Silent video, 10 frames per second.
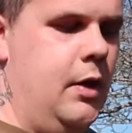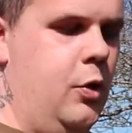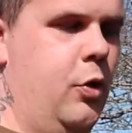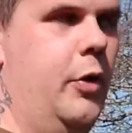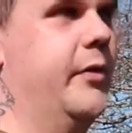
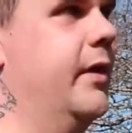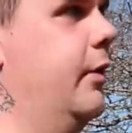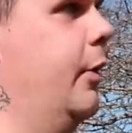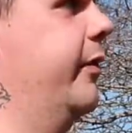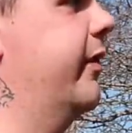or I
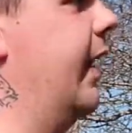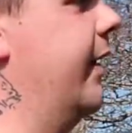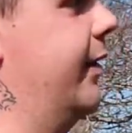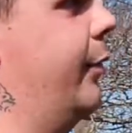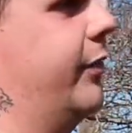was
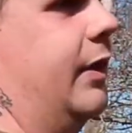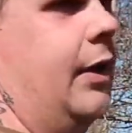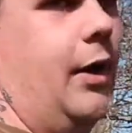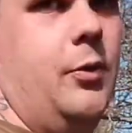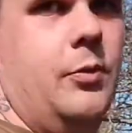scared that it was going to
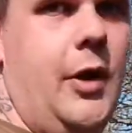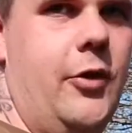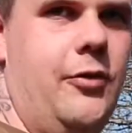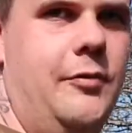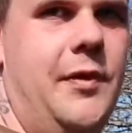go
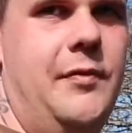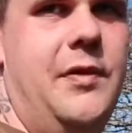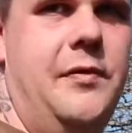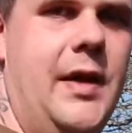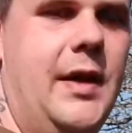150
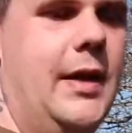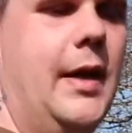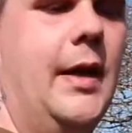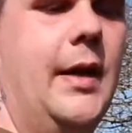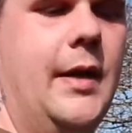feet in the
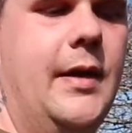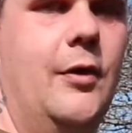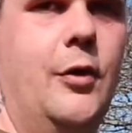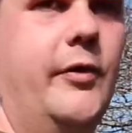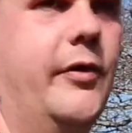air and then lose